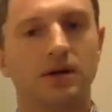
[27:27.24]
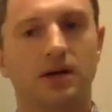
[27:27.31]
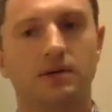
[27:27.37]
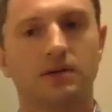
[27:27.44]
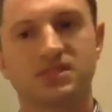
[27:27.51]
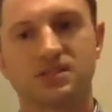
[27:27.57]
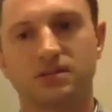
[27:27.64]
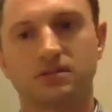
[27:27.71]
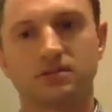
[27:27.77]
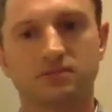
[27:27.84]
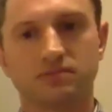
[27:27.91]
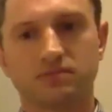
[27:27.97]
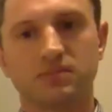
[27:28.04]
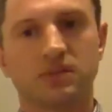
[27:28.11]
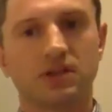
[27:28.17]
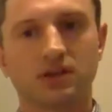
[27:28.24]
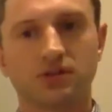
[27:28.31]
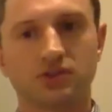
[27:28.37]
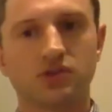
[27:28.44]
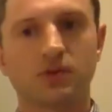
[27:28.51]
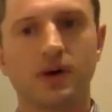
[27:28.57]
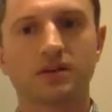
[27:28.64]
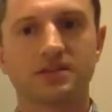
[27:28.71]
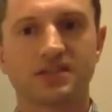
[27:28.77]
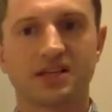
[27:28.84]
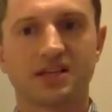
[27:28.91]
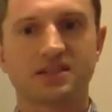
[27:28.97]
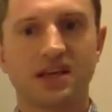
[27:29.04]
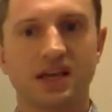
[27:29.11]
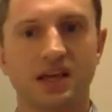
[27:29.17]
still a little too al
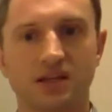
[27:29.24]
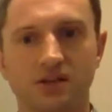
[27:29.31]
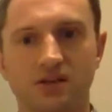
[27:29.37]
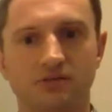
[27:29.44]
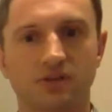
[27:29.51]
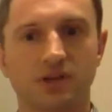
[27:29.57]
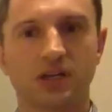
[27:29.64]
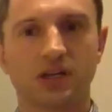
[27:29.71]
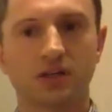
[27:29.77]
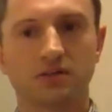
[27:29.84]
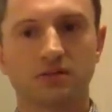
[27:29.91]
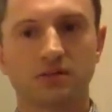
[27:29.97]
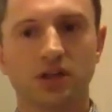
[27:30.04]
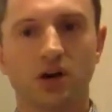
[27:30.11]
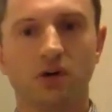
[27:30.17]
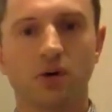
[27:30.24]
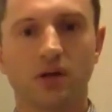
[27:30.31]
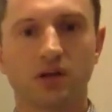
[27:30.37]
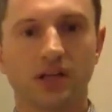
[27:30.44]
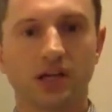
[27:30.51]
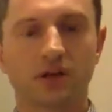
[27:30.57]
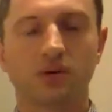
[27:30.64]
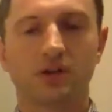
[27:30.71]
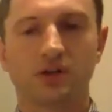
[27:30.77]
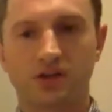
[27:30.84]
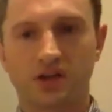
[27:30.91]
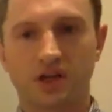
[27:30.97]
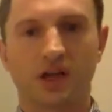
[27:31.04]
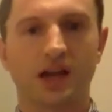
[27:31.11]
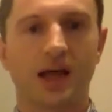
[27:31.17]
dente and you're running low on liquid, you
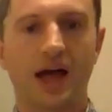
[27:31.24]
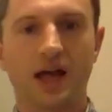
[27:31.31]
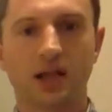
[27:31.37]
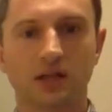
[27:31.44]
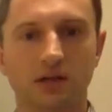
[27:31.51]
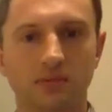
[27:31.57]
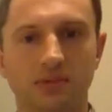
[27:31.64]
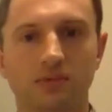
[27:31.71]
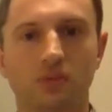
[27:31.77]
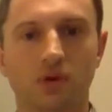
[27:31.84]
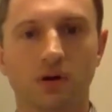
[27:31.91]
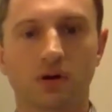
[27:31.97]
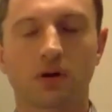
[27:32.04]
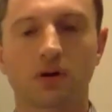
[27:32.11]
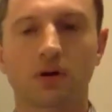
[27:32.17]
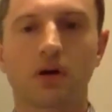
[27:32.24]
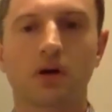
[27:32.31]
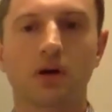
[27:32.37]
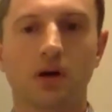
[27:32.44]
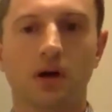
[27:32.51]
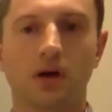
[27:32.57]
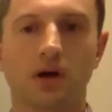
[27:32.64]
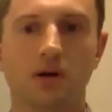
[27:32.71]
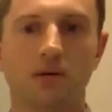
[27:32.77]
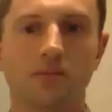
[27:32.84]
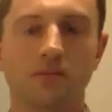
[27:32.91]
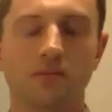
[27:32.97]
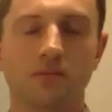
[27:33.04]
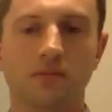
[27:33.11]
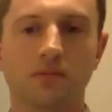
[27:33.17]
can kind of add a little bit more
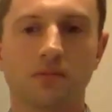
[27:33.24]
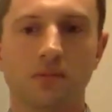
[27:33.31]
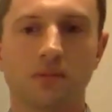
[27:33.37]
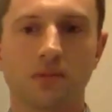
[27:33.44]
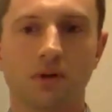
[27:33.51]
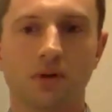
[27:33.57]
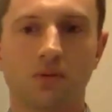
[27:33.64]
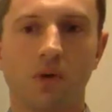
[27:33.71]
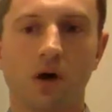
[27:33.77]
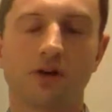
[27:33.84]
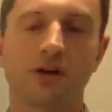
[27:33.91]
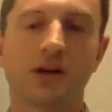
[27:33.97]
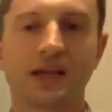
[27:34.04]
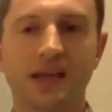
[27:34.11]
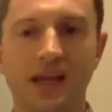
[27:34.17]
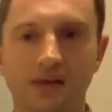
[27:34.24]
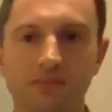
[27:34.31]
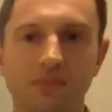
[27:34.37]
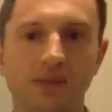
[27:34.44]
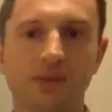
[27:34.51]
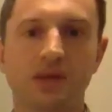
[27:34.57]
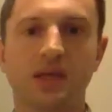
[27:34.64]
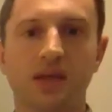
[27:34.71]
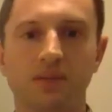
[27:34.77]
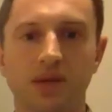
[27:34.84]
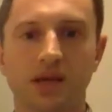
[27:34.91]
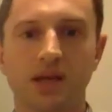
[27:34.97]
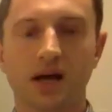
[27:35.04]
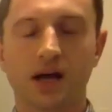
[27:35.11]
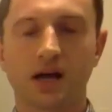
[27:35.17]
water. And again, maybe keeping
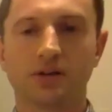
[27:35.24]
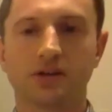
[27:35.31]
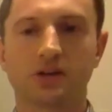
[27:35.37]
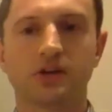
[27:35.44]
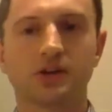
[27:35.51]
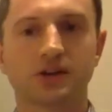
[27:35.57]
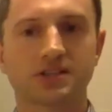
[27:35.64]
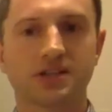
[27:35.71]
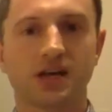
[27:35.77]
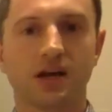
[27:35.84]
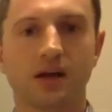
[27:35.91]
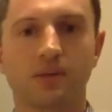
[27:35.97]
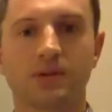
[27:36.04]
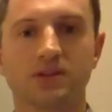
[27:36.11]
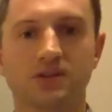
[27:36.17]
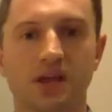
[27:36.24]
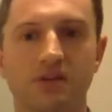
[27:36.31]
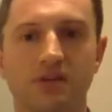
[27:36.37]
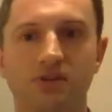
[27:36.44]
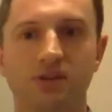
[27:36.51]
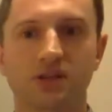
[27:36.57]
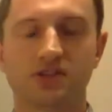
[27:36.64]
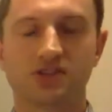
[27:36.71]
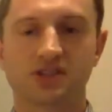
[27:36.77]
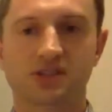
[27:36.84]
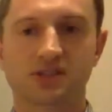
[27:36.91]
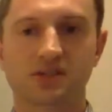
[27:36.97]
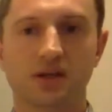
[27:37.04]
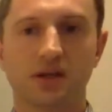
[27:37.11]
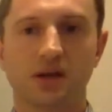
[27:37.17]
an eye on the cook time, and really
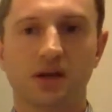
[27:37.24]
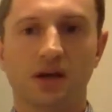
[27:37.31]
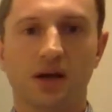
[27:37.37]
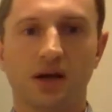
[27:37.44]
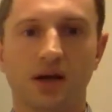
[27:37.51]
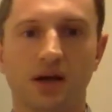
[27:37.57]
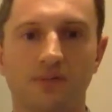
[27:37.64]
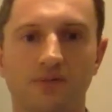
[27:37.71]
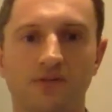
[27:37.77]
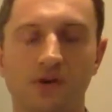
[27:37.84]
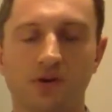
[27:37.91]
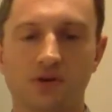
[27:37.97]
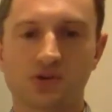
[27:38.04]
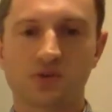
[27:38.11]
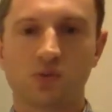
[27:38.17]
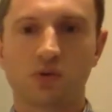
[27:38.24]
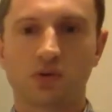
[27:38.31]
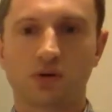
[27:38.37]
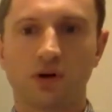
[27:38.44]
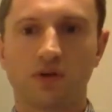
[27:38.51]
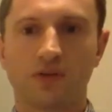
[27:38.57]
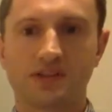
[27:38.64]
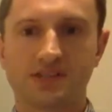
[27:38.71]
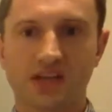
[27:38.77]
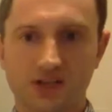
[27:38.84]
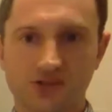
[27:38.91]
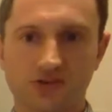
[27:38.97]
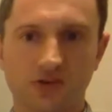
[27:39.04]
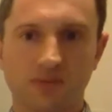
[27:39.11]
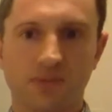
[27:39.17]
just focus more on the
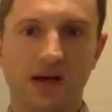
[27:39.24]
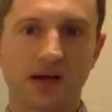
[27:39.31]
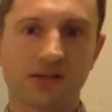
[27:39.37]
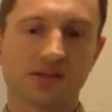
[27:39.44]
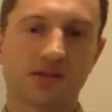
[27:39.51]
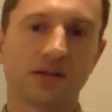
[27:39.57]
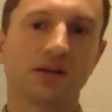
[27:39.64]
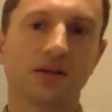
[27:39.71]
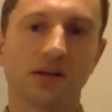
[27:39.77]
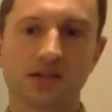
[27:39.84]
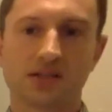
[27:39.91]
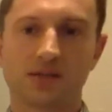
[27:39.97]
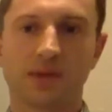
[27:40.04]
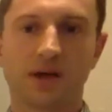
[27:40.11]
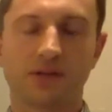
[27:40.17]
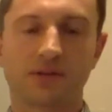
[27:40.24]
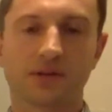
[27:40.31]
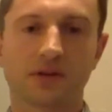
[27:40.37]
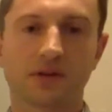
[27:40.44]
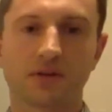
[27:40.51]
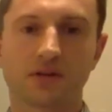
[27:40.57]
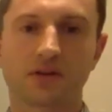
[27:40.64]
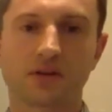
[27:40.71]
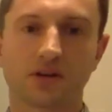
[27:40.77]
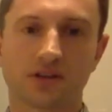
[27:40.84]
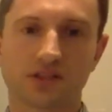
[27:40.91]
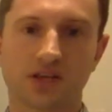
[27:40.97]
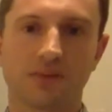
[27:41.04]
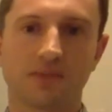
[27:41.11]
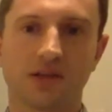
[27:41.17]
texture of the pasta and less about the cook
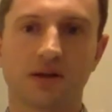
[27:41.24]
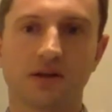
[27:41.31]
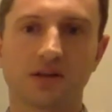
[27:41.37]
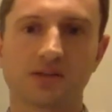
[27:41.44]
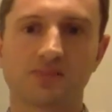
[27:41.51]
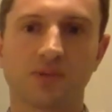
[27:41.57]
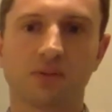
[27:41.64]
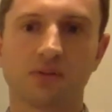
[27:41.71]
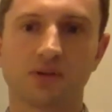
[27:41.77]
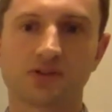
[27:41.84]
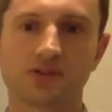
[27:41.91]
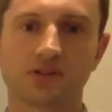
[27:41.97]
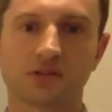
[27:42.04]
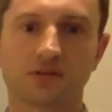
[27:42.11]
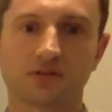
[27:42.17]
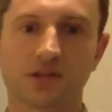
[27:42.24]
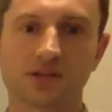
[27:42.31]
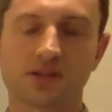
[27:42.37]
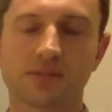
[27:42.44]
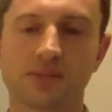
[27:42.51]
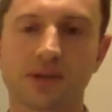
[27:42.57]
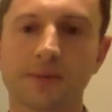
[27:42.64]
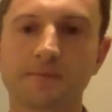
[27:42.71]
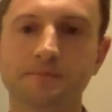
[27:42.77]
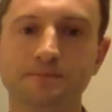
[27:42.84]
time that is published in the recipe.